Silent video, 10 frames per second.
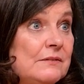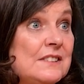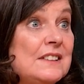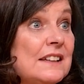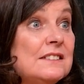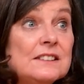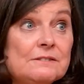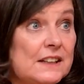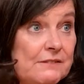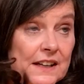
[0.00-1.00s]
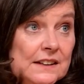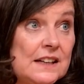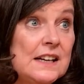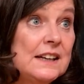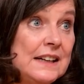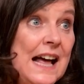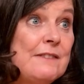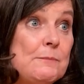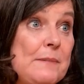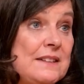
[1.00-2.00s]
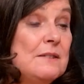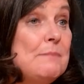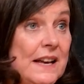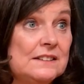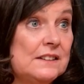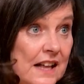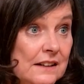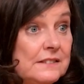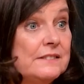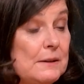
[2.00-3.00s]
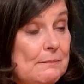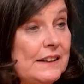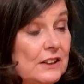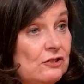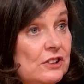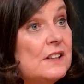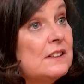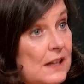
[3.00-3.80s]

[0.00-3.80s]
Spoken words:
standard of living, can have a better mental health if they manage